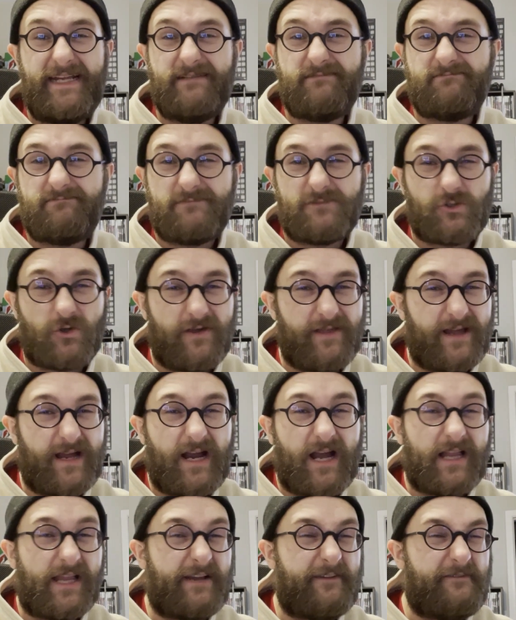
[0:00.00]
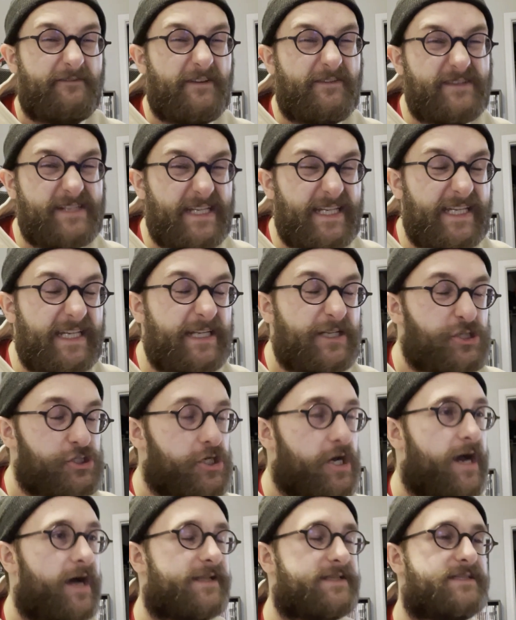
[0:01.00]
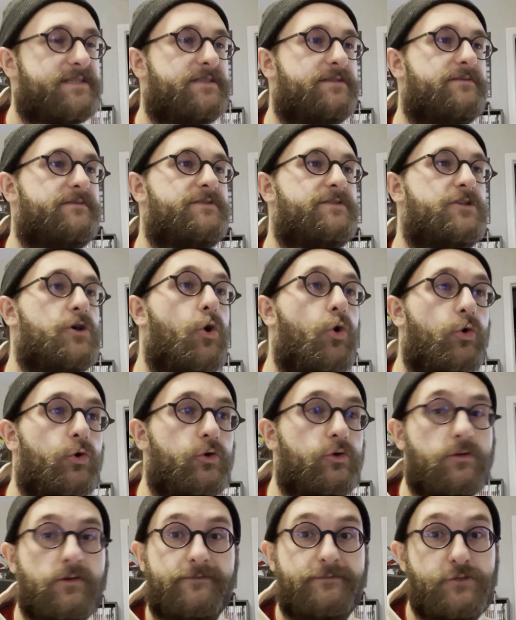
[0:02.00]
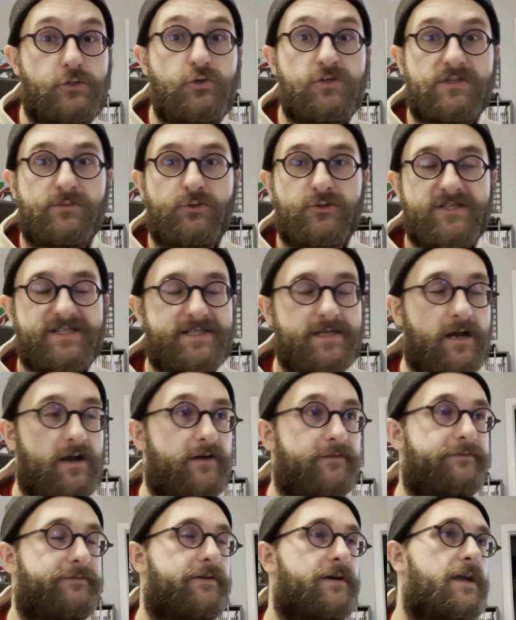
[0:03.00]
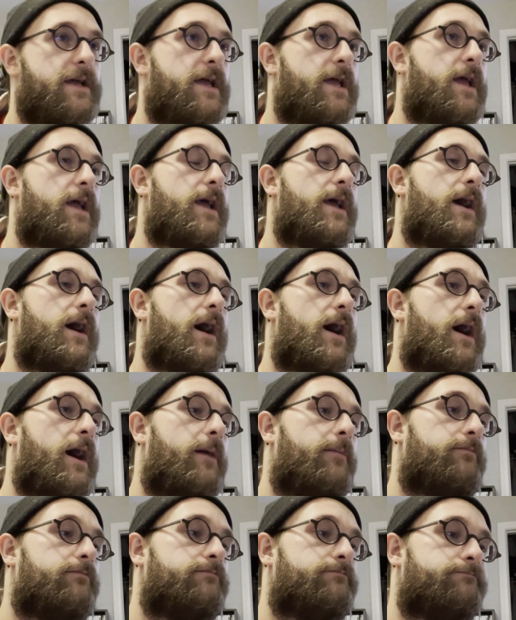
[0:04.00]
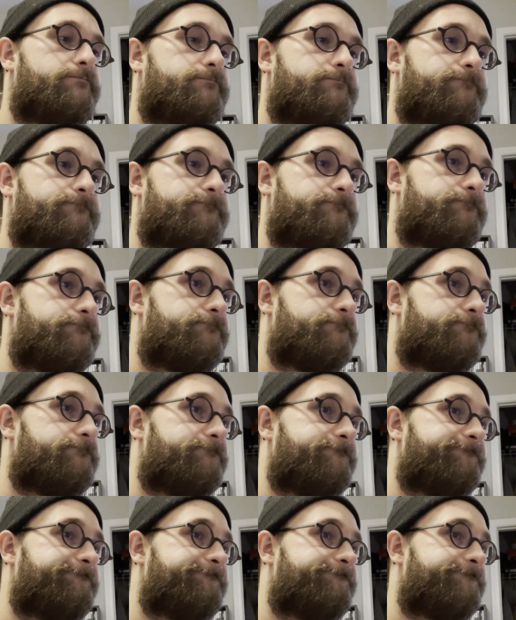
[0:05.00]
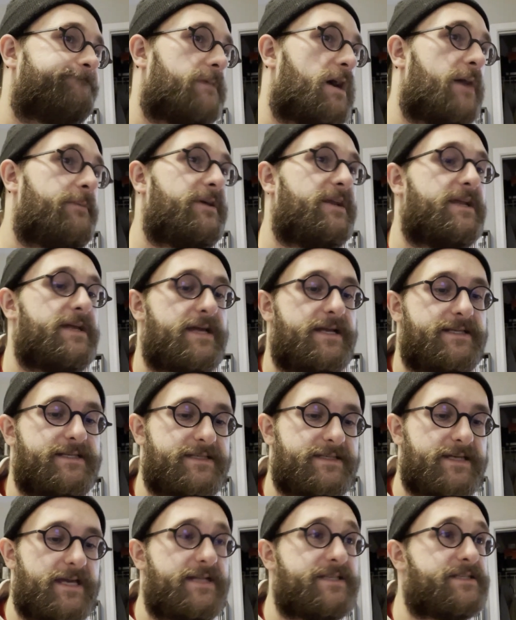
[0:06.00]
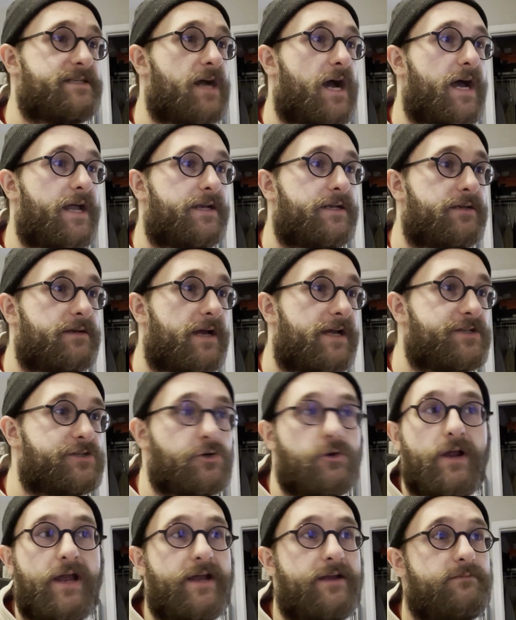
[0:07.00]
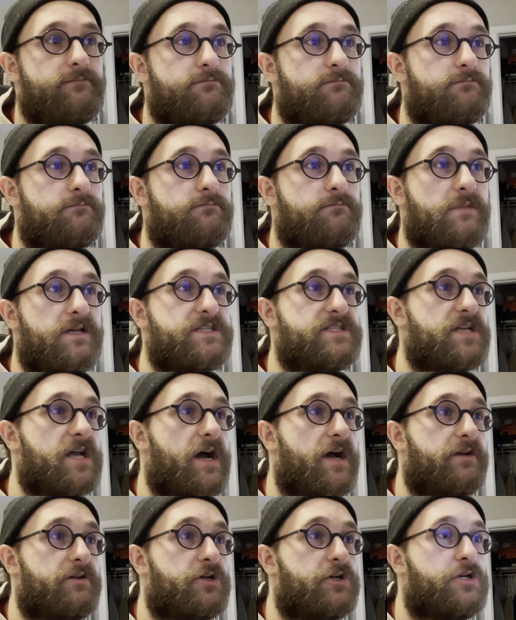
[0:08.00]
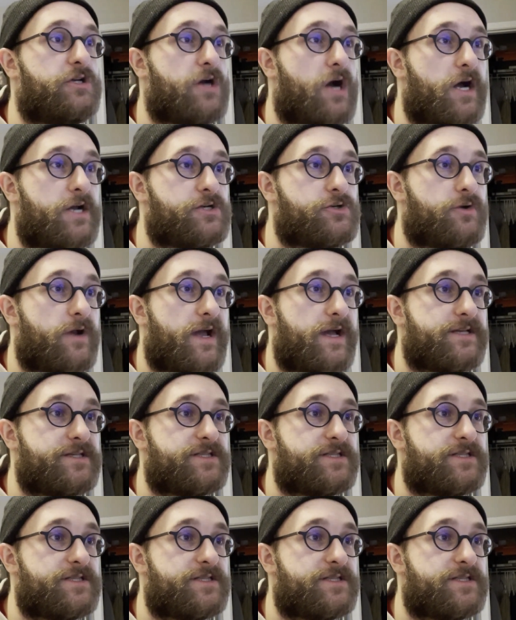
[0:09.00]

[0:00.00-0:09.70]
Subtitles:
So I think I got like 15 shots total of usable stuff. I mean, it's got nice grain. It's got good contrast.